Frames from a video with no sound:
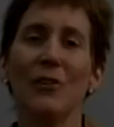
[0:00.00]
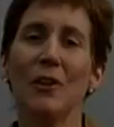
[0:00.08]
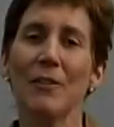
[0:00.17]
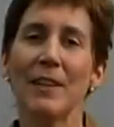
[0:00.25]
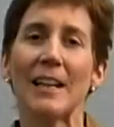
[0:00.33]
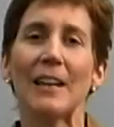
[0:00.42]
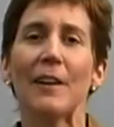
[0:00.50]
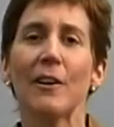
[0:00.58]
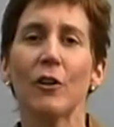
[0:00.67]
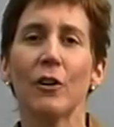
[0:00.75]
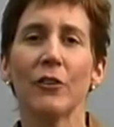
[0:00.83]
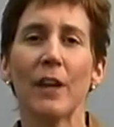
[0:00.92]
Do you have any
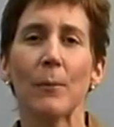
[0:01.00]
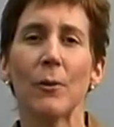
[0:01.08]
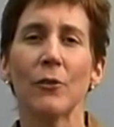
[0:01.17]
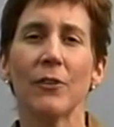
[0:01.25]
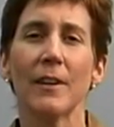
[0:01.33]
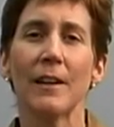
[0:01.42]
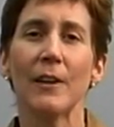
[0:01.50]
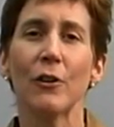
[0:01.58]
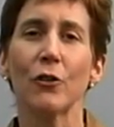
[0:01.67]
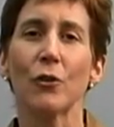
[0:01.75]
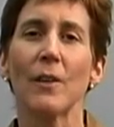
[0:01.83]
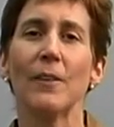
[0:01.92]
clinical examples that
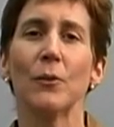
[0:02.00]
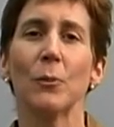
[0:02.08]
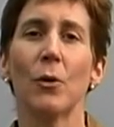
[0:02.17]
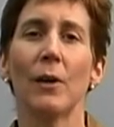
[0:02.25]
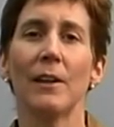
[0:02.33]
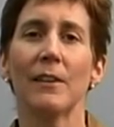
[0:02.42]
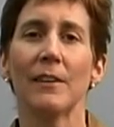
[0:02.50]
illustrate this point?